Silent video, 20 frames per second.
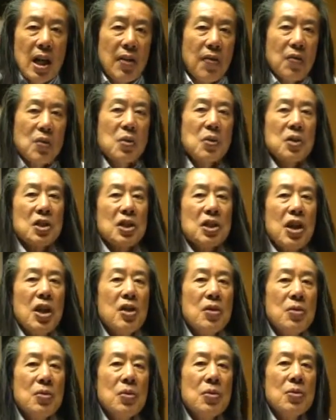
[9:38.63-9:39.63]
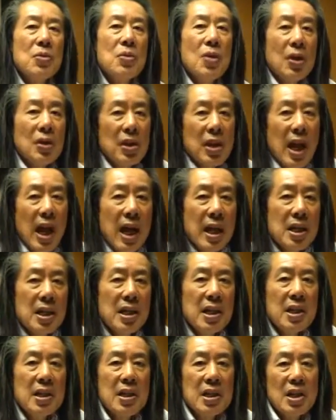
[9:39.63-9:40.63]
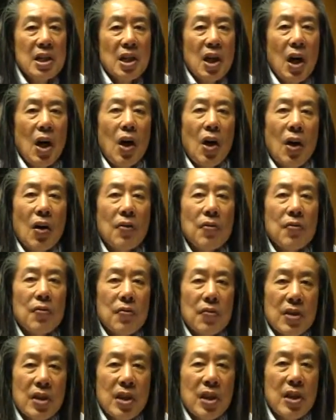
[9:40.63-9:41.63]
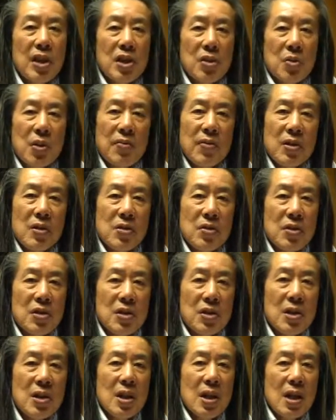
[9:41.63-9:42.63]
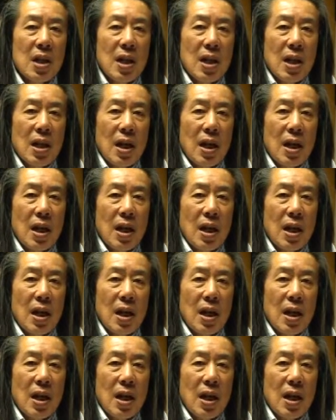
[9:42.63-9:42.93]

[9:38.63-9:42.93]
And of course, they drew on the ideas of the English Revolution,